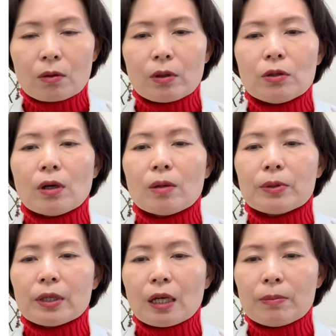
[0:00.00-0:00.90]
or you
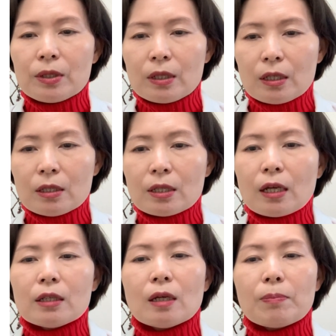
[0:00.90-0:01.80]
have cavities
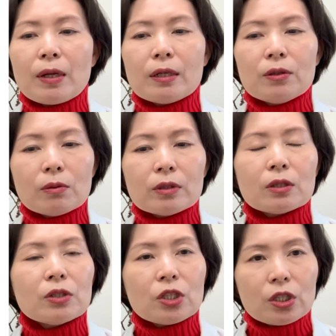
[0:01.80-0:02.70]
and
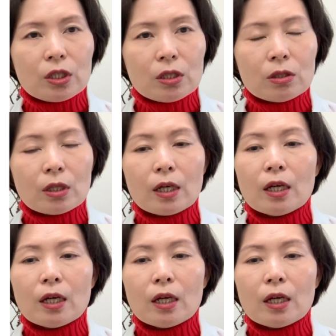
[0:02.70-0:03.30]
periodontal disease,